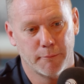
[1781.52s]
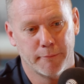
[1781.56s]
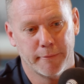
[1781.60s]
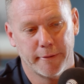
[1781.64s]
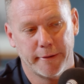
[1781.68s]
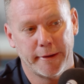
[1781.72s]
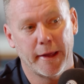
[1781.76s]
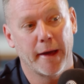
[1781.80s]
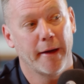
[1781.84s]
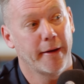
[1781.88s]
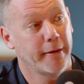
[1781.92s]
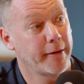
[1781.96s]

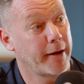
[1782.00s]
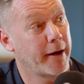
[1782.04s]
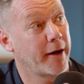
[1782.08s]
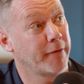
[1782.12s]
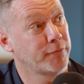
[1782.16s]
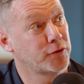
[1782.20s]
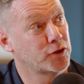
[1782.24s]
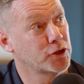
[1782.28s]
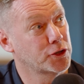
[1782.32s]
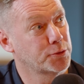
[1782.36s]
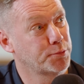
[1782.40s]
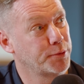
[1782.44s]
I've
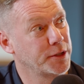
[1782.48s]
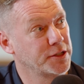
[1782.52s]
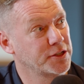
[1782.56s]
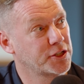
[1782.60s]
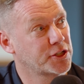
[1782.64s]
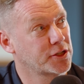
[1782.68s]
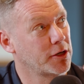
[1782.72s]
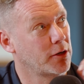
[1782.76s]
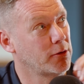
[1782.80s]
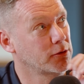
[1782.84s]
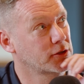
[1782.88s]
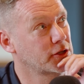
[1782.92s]
just been
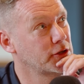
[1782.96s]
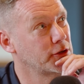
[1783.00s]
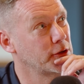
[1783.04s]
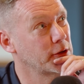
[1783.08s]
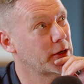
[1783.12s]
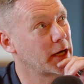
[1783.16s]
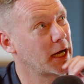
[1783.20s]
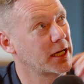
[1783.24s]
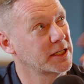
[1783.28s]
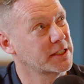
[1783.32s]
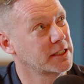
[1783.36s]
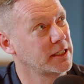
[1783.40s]
sold to
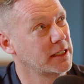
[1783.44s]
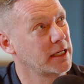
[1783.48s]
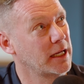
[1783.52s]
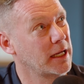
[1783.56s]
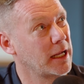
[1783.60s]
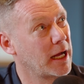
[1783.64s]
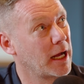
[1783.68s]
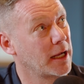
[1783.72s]
Newcastle.